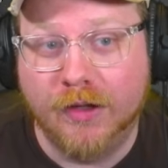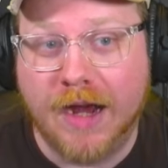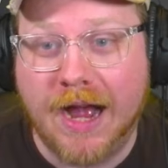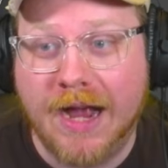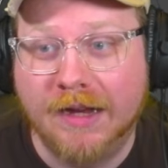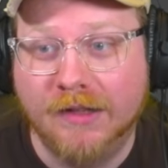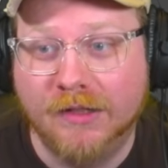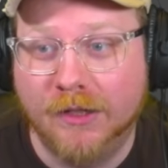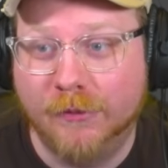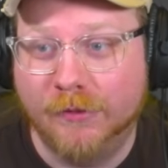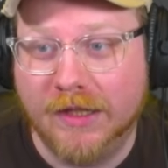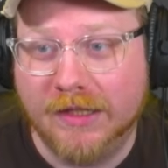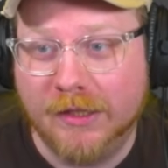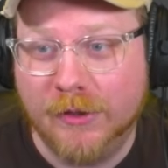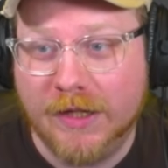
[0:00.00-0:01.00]
I don't
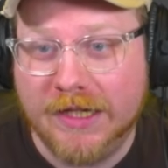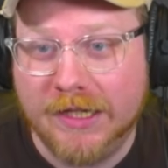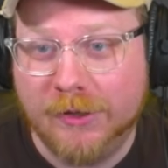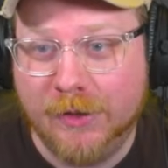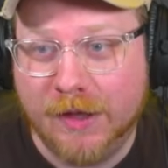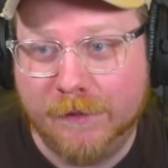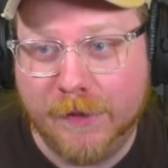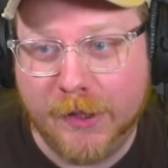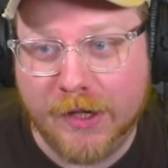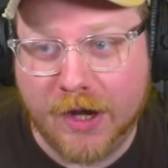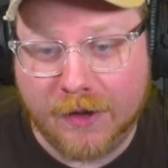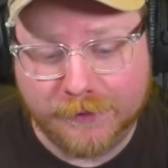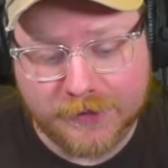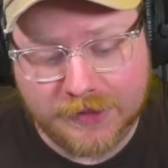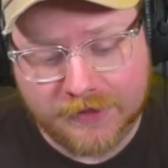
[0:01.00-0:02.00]
think you need to do that very
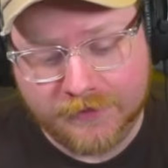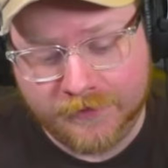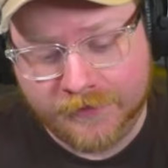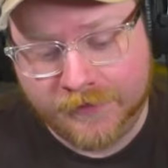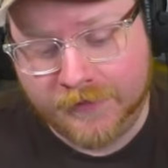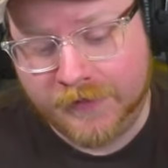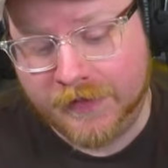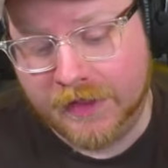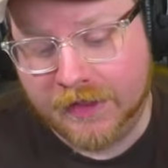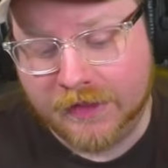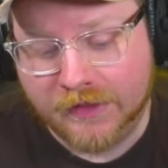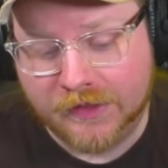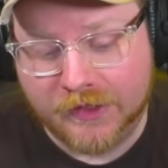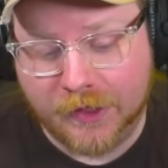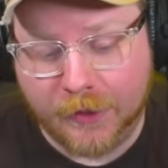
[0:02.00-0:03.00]
often.
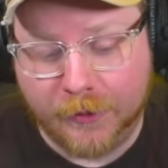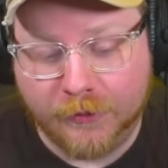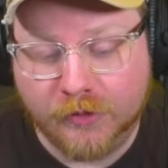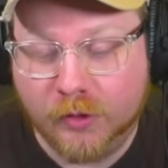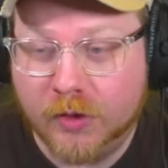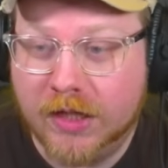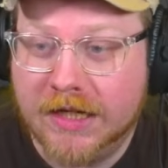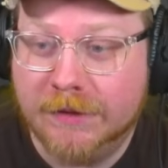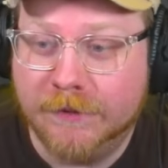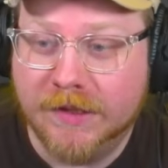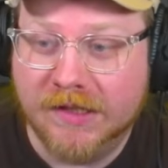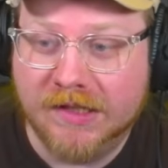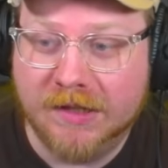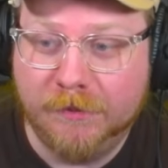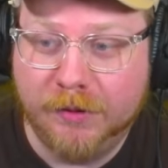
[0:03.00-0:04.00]
So you could even
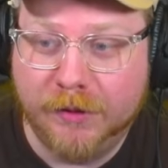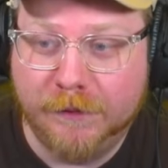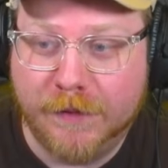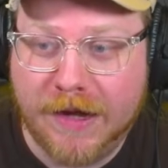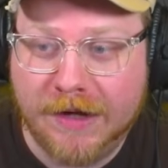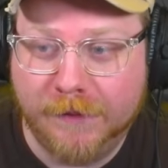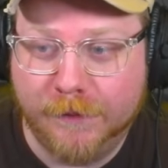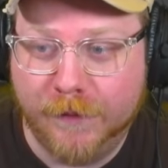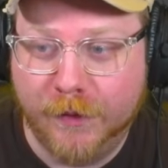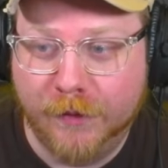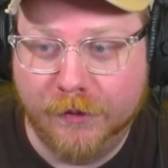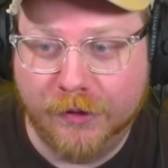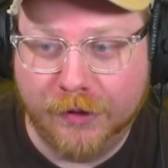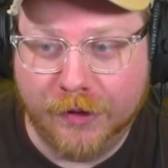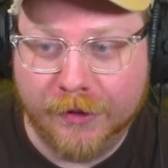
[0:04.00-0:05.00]
simplify it
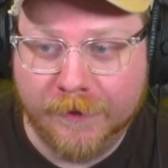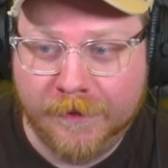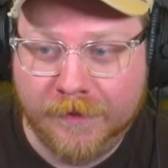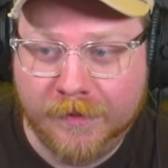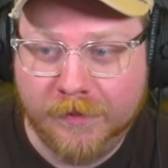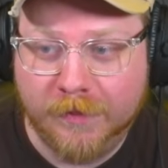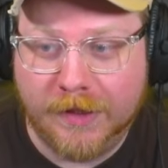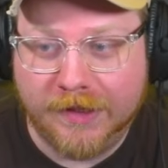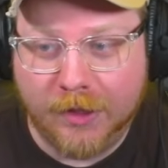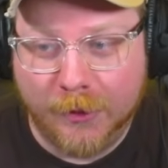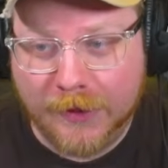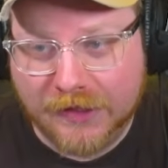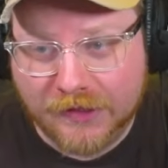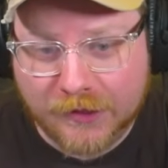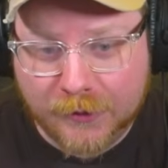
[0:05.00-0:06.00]
further by
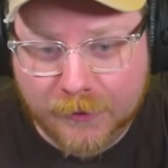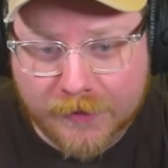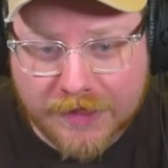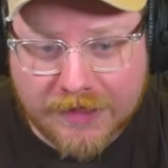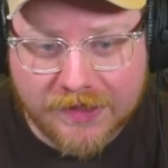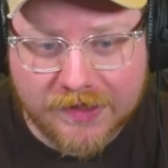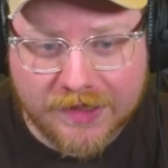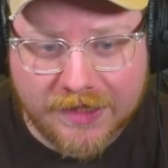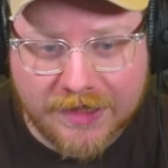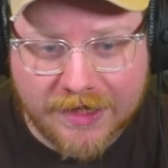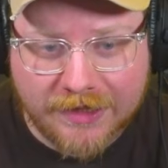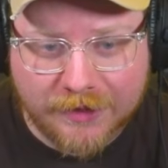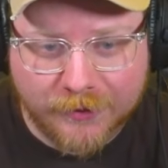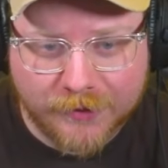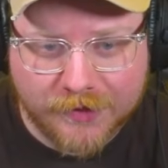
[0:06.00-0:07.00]
going 2 beats, and
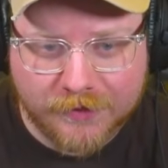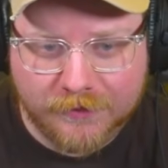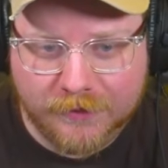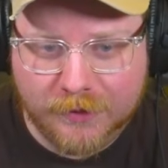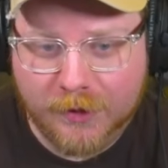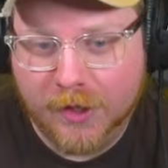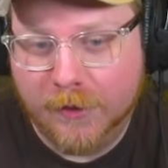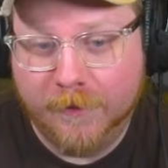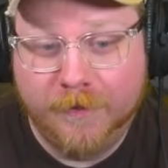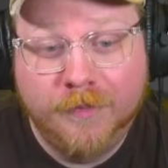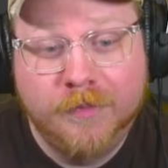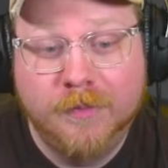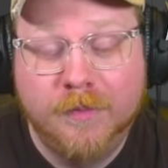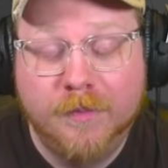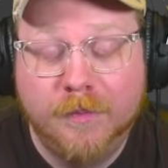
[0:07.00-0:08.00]
then there's, you know,
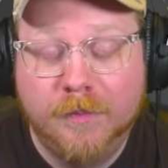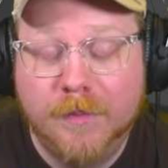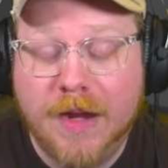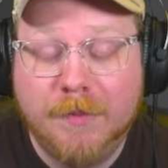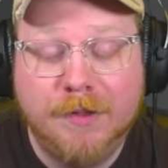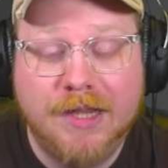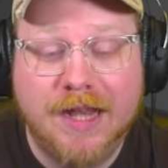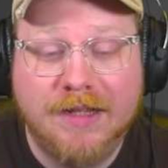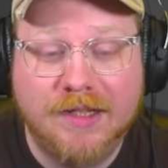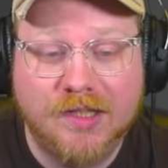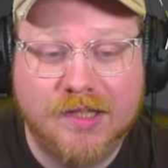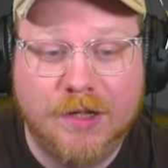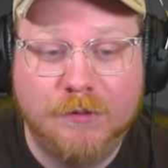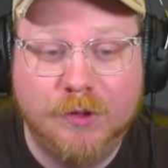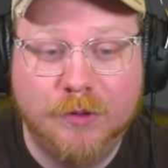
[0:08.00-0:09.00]
maybe that
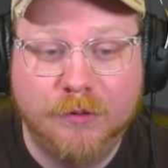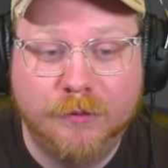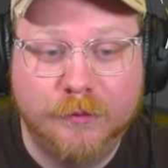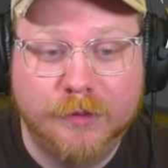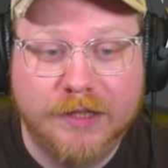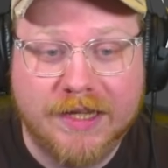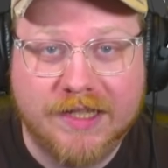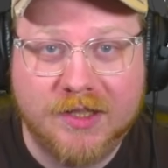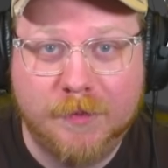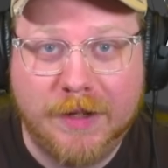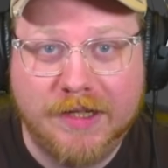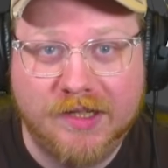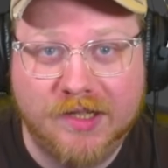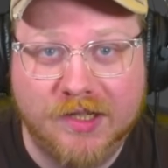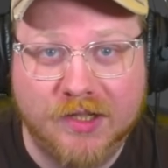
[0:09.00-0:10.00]
just gives you less
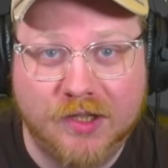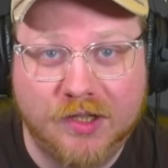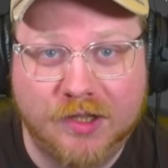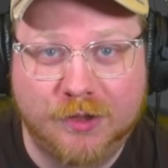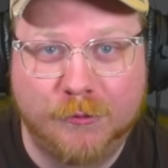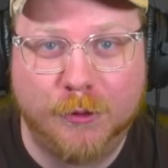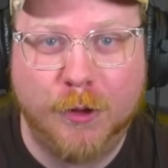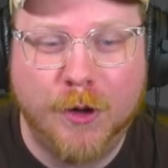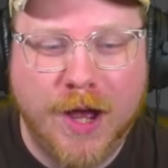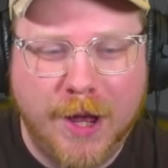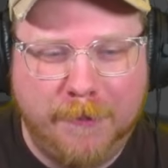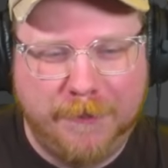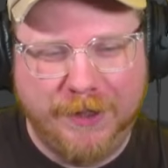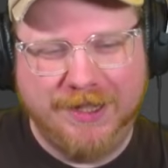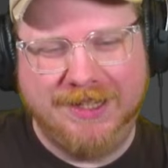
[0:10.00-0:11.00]
space to screw
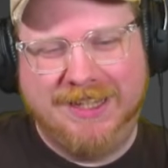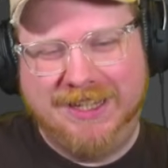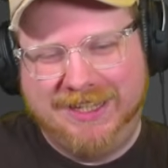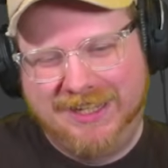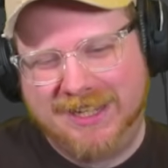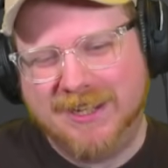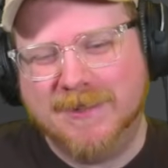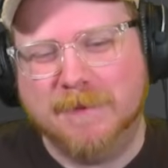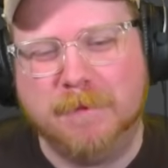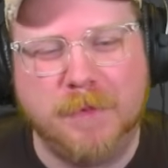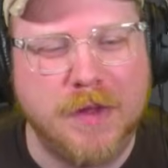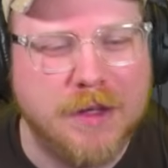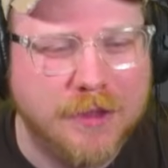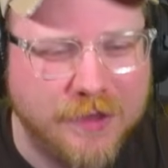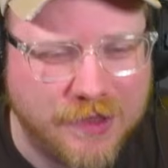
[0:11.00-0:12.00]
up.
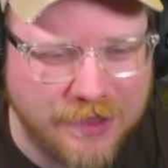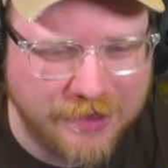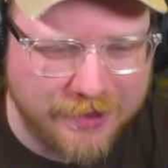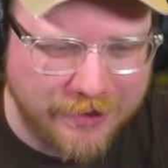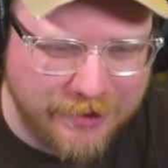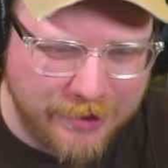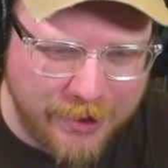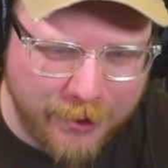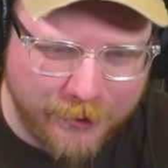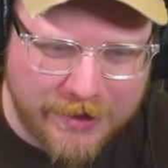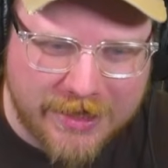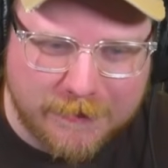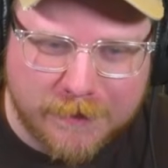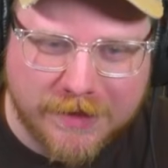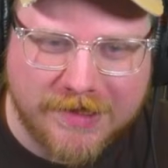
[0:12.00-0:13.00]
So, you know,
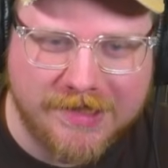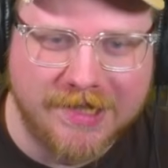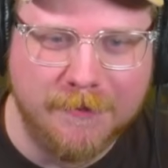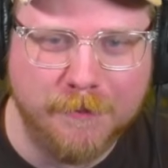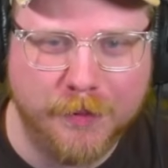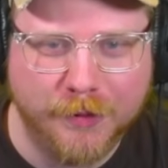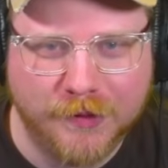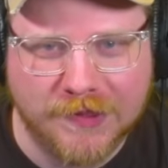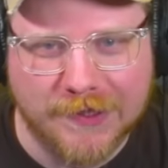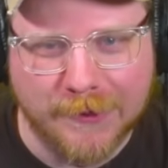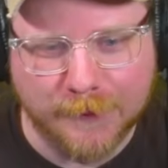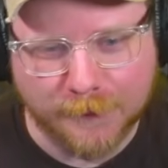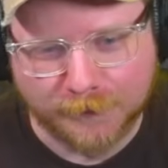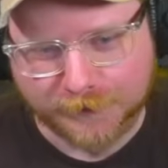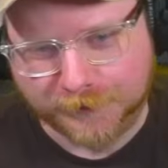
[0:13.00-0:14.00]
keep it simple
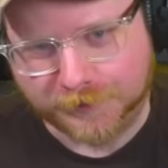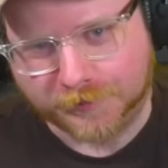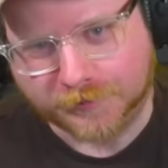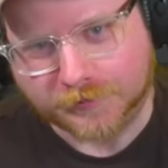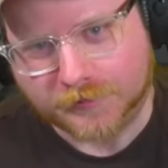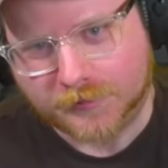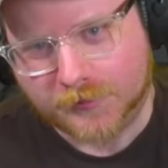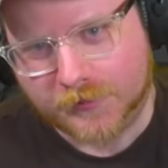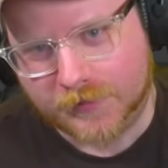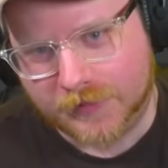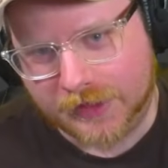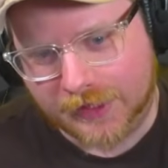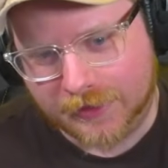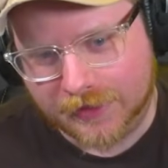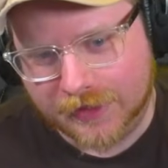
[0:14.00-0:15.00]
too.
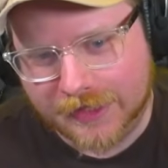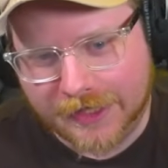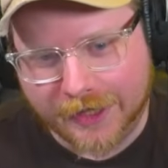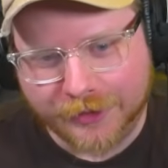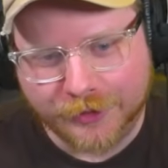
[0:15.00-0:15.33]
The other